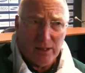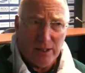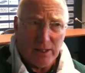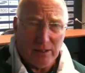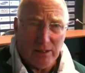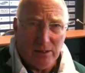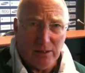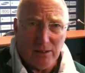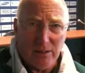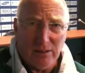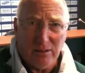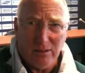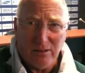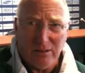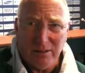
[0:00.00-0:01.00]
then, uh,
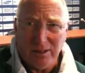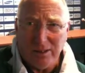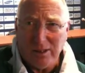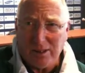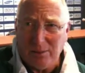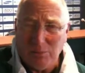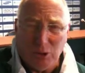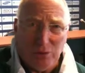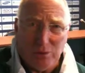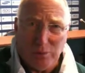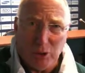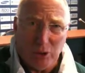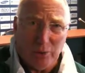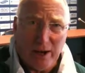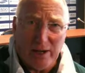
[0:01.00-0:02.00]
then you can move the
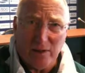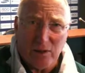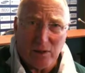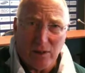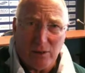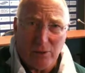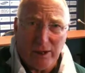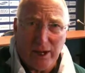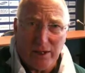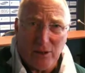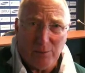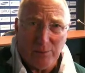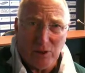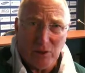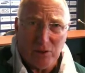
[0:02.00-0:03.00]
ball around, you can create
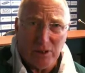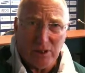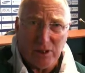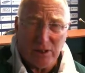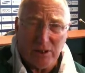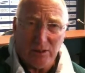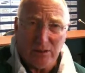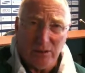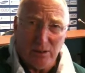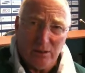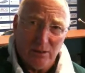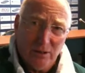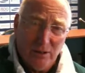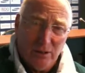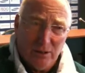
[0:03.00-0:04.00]
opportunity. And,
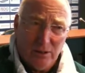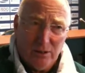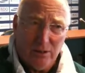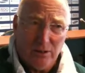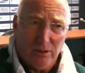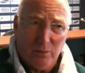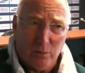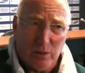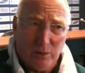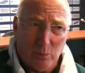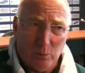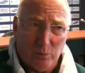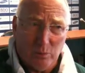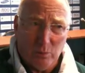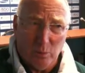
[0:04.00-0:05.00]
uh, you know,
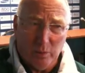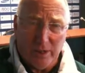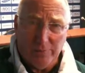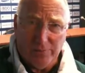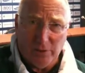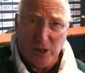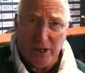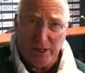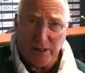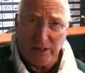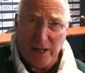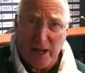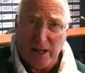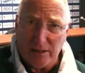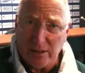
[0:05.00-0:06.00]
we're, we're
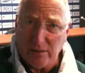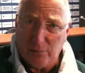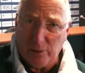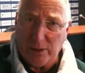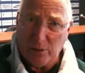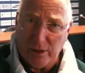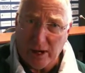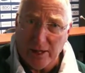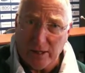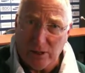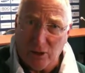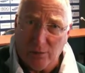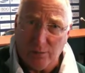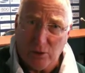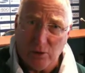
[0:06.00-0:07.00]
finding now that if we're
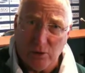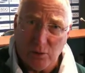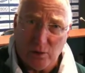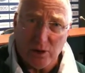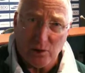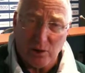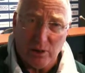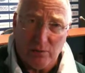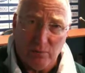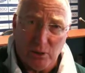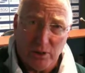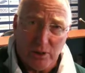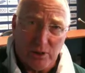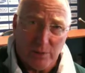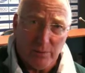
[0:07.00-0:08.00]
creating the opportunities, we're actually
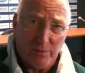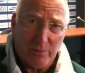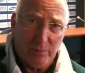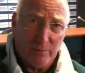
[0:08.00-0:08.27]
converting some.